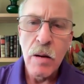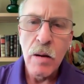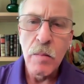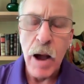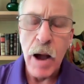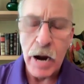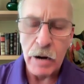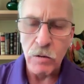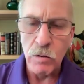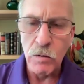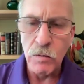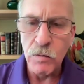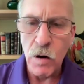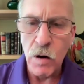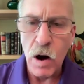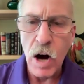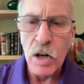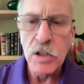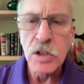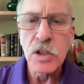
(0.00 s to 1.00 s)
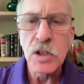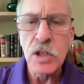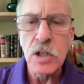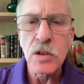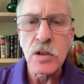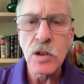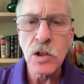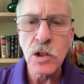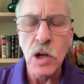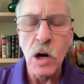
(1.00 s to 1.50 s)
macrophages,
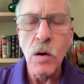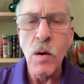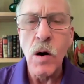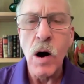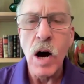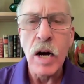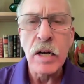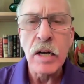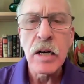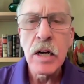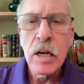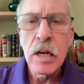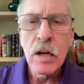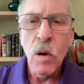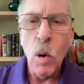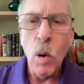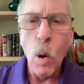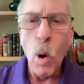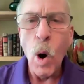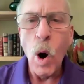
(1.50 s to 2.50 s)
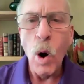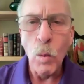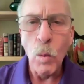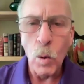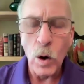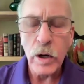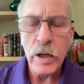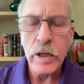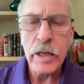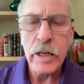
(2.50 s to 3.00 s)
and so on, all
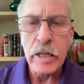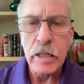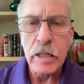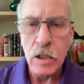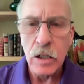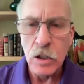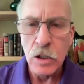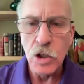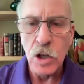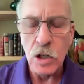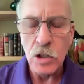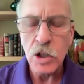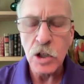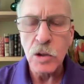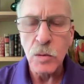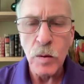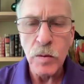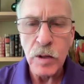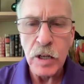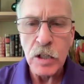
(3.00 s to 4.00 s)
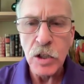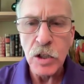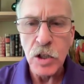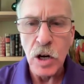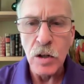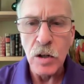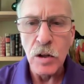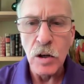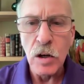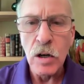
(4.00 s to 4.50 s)
work in conjunction with each
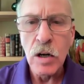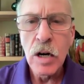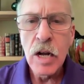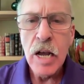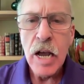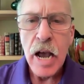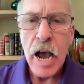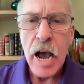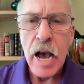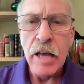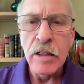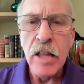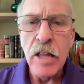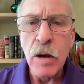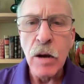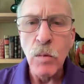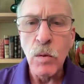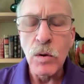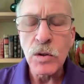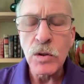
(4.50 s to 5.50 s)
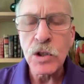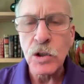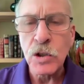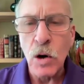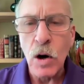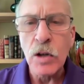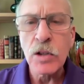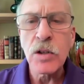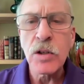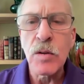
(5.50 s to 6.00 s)
other, and they will
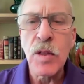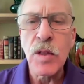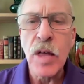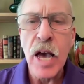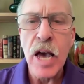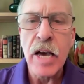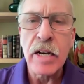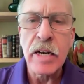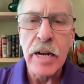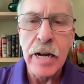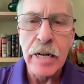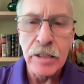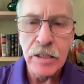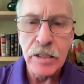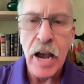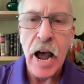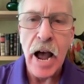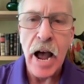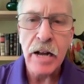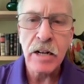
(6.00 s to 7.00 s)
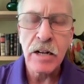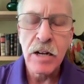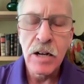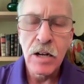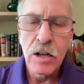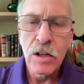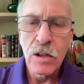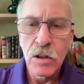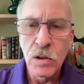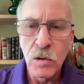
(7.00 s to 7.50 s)
start to then attack
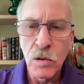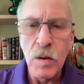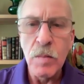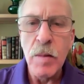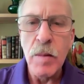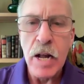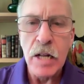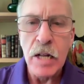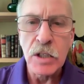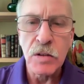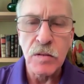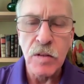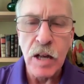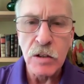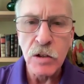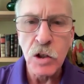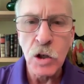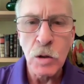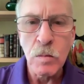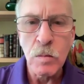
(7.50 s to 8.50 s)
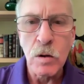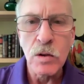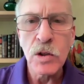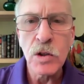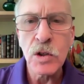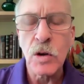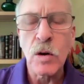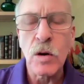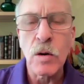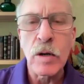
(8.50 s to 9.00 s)
the remains of that tumor.
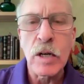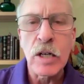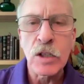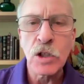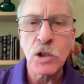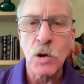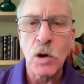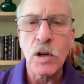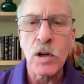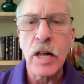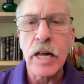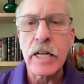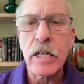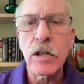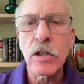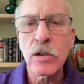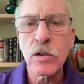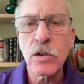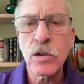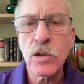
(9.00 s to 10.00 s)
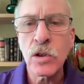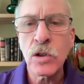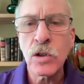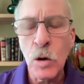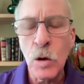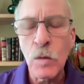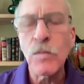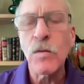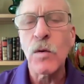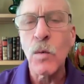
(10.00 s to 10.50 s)
So it's sort of like a
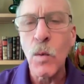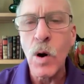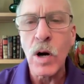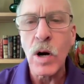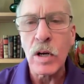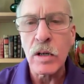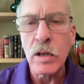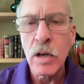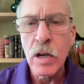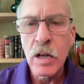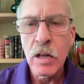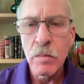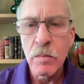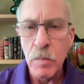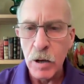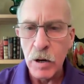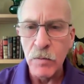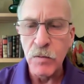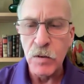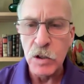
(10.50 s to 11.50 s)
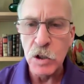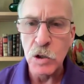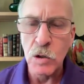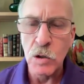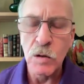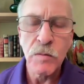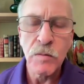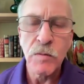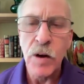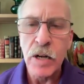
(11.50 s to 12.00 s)
2-for-1
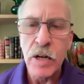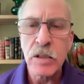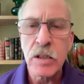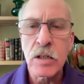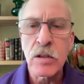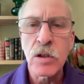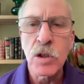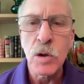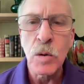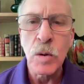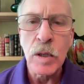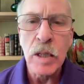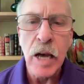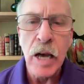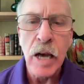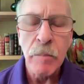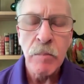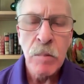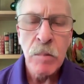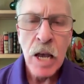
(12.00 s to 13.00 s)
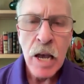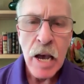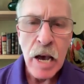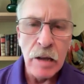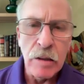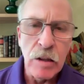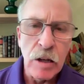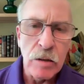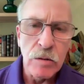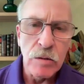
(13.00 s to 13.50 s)
beneficial effect in doing that.
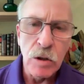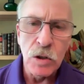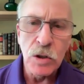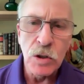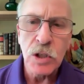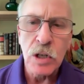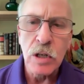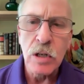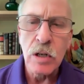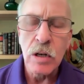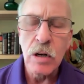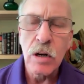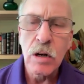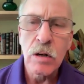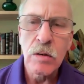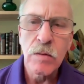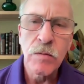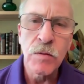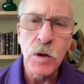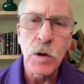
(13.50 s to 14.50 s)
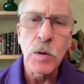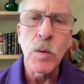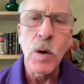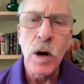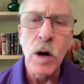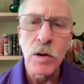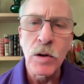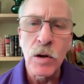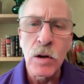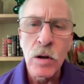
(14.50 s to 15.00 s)
And there's a few
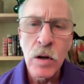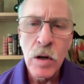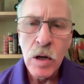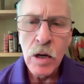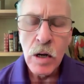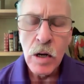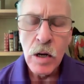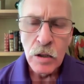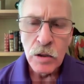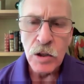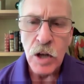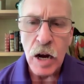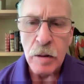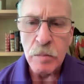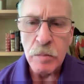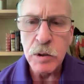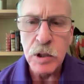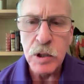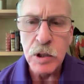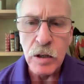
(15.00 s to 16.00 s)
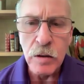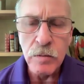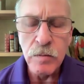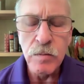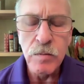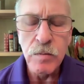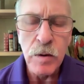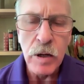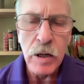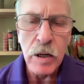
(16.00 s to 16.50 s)
other types of
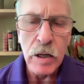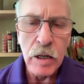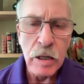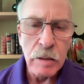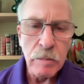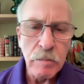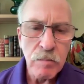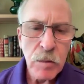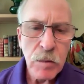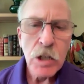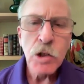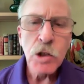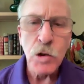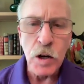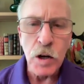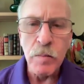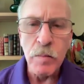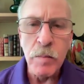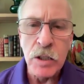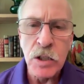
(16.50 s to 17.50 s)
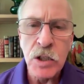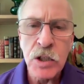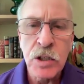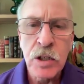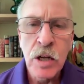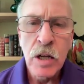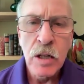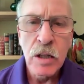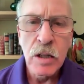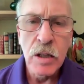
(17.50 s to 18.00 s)
treatments
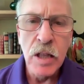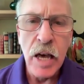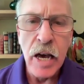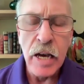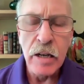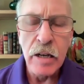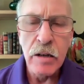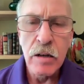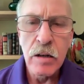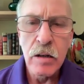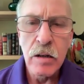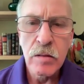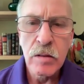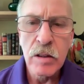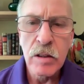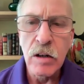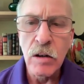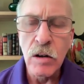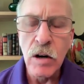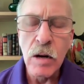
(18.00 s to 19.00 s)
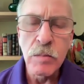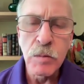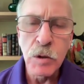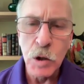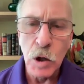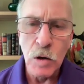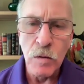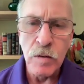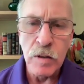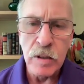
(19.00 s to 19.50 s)
that they're
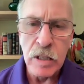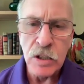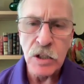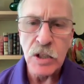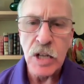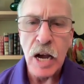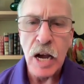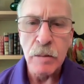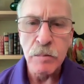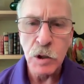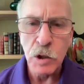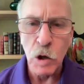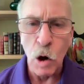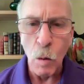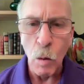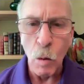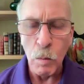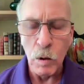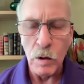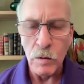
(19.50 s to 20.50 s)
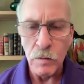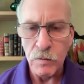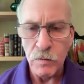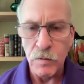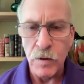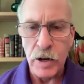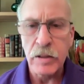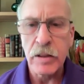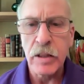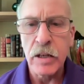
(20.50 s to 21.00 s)
observing this abscopal
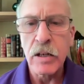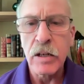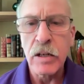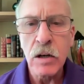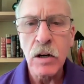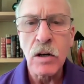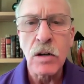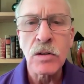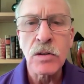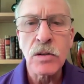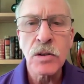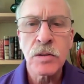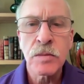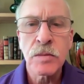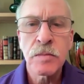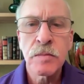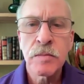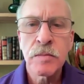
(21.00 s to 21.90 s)
effect that occurs.